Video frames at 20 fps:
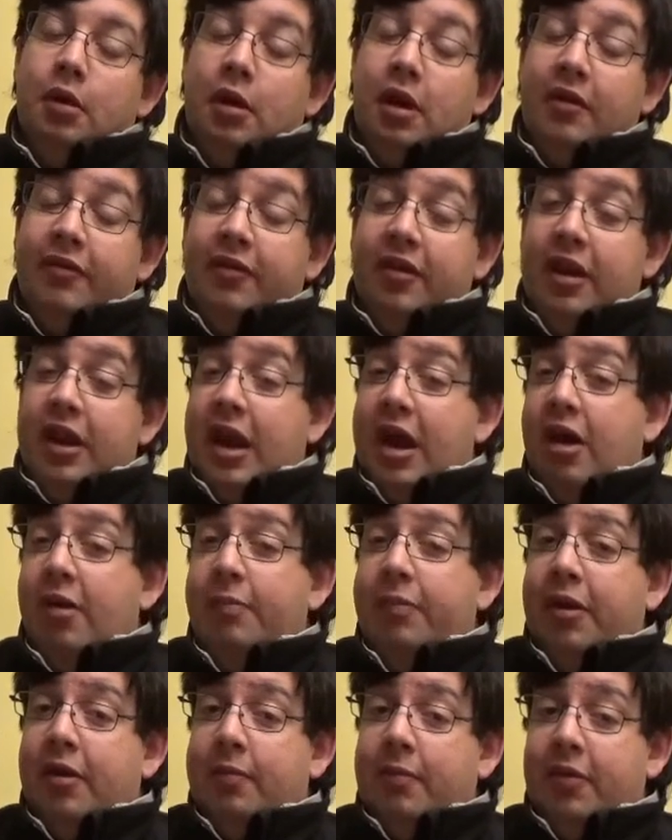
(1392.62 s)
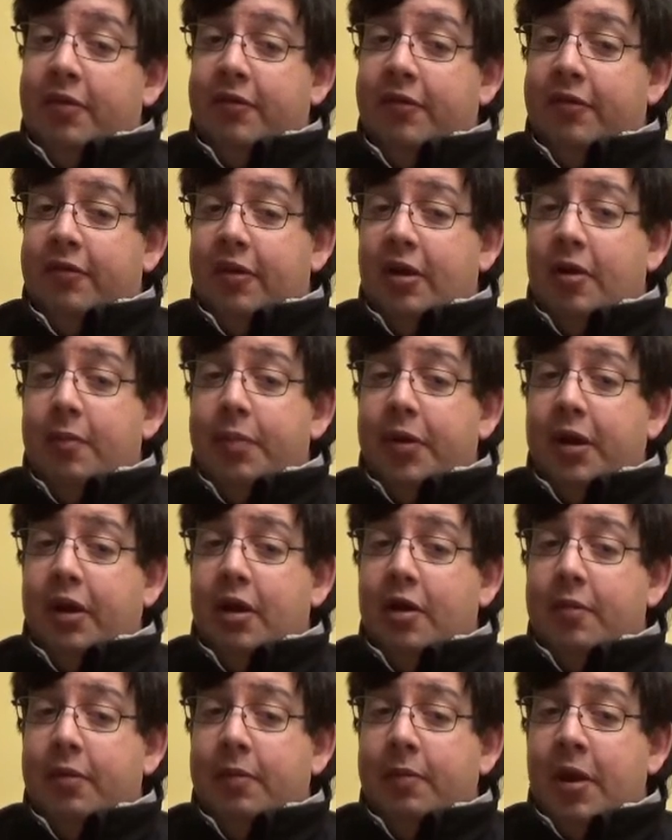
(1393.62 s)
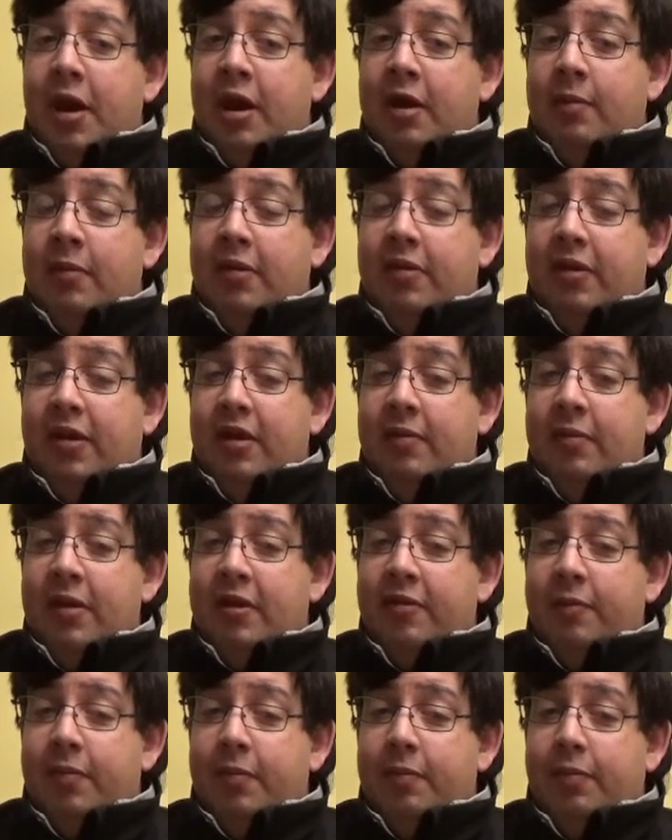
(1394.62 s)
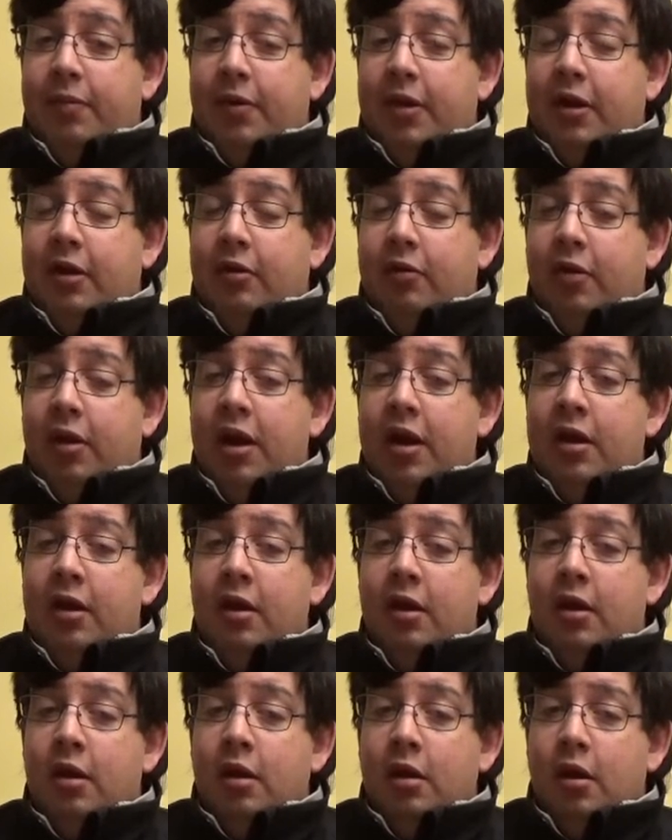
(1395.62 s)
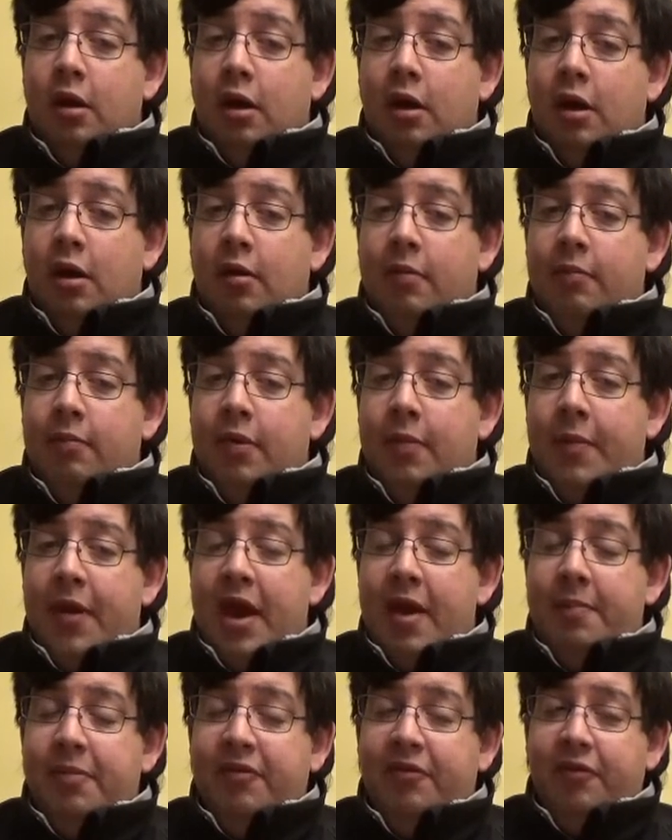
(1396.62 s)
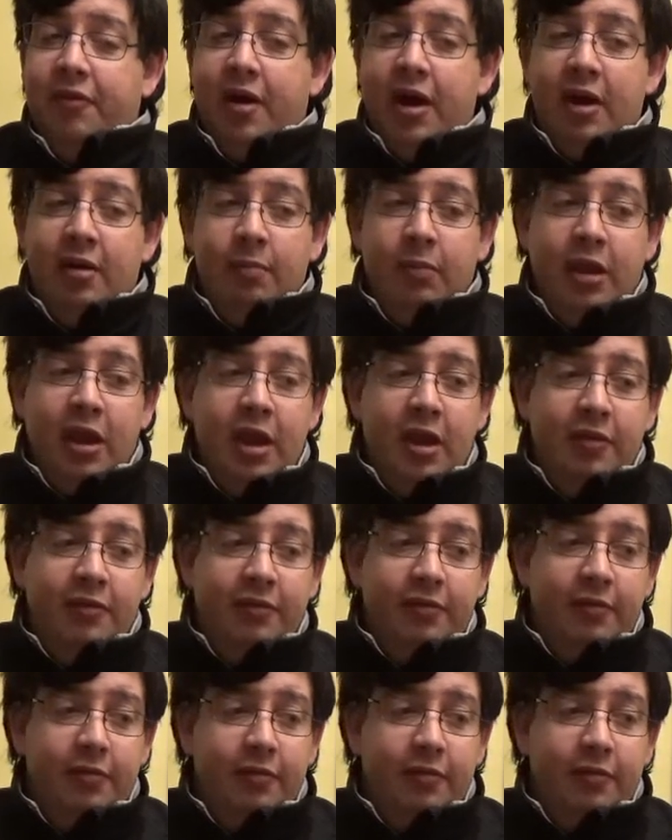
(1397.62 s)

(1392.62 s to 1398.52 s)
That's going to help them. This is an up-and-coming Miami team that's been playing great. I'm happy for Adam Gase.